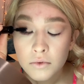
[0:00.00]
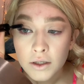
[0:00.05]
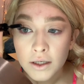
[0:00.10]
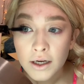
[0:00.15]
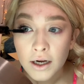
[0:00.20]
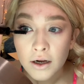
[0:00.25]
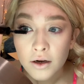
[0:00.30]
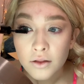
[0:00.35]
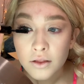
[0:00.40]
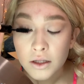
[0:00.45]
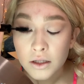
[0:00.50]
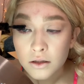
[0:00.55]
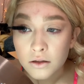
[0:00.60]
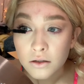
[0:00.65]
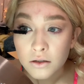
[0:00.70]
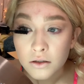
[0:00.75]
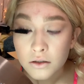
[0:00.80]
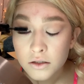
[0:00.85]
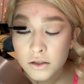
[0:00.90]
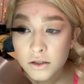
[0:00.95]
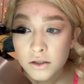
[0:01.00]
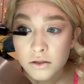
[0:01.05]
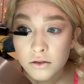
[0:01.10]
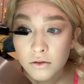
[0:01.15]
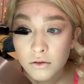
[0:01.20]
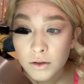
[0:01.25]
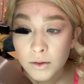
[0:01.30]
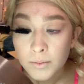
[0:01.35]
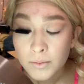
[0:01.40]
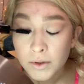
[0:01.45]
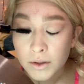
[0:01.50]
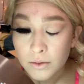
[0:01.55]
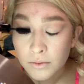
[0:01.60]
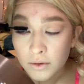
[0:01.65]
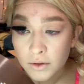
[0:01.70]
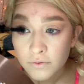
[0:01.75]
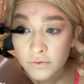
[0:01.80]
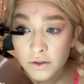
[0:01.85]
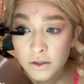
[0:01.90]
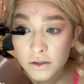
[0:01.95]
how they looked, so I'm like,
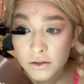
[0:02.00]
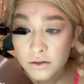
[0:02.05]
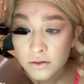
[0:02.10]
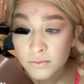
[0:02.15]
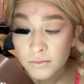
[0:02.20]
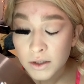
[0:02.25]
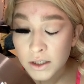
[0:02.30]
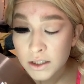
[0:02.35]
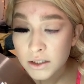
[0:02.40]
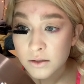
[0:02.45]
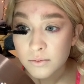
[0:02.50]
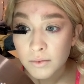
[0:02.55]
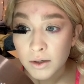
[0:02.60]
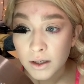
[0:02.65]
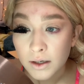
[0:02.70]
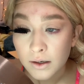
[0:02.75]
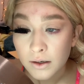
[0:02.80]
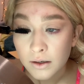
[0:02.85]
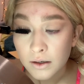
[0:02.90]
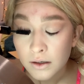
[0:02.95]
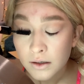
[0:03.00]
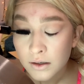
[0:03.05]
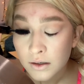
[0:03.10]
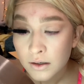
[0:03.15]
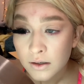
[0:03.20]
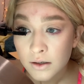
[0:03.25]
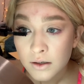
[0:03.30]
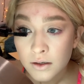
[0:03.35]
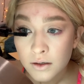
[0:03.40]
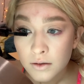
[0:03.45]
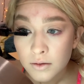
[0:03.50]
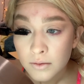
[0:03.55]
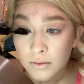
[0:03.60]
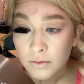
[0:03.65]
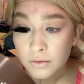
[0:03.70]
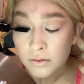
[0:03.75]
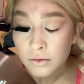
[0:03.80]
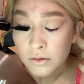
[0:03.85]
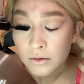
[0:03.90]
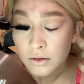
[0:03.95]
what if it doesn't match my
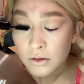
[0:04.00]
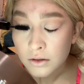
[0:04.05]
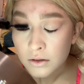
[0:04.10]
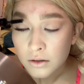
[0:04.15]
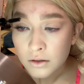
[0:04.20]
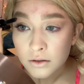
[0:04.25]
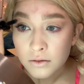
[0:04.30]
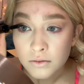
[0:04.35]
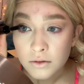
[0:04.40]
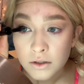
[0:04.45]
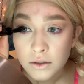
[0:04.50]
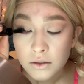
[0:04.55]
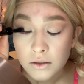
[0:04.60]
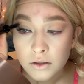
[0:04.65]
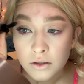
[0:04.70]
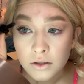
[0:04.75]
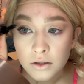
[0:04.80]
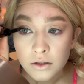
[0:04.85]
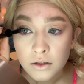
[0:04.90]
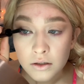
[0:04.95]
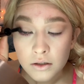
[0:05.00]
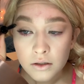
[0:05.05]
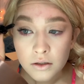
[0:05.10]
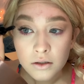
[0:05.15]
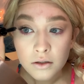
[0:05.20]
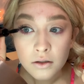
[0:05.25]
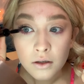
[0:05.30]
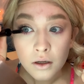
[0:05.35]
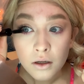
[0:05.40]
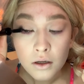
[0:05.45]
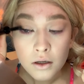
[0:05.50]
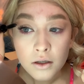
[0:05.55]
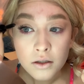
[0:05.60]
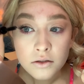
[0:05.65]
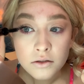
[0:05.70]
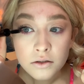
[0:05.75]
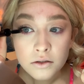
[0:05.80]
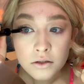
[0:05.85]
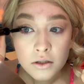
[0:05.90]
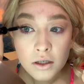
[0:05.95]
look? And it's
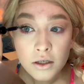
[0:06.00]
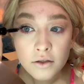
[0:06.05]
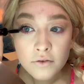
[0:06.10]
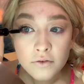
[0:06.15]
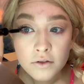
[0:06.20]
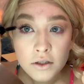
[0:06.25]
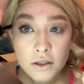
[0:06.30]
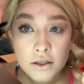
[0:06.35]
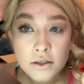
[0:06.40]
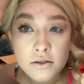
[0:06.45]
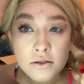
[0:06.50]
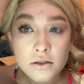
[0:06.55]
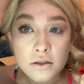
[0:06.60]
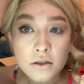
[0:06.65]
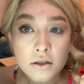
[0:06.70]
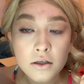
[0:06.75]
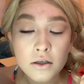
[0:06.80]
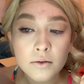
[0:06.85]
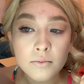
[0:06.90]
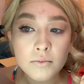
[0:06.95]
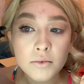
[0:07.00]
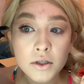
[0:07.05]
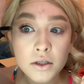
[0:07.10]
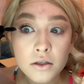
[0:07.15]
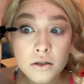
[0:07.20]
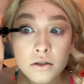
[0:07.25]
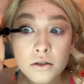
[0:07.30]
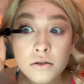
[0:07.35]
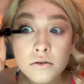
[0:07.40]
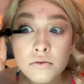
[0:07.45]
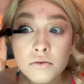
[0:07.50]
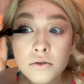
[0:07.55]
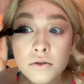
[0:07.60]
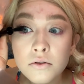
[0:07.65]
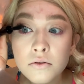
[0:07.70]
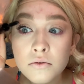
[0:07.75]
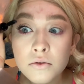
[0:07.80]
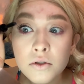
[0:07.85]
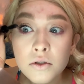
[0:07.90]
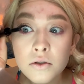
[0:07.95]
just kind of a guessing game, but this
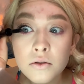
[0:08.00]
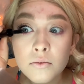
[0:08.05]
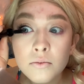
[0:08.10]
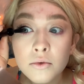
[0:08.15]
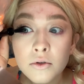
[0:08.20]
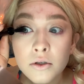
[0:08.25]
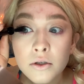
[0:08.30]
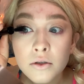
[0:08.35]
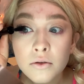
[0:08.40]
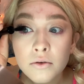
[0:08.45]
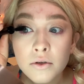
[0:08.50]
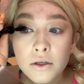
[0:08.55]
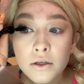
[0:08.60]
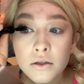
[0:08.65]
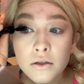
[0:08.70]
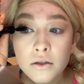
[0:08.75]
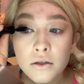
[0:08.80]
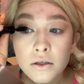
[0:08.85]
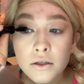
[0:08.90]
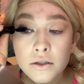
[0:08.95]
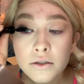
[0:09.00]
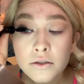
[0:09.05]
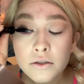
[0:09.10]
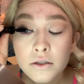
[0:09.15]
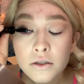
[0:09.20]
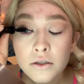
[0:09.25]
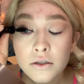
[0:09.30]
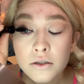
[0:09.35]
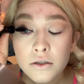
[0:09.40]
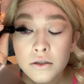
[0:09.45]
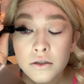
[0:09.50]
one's working pretty well, I'd say.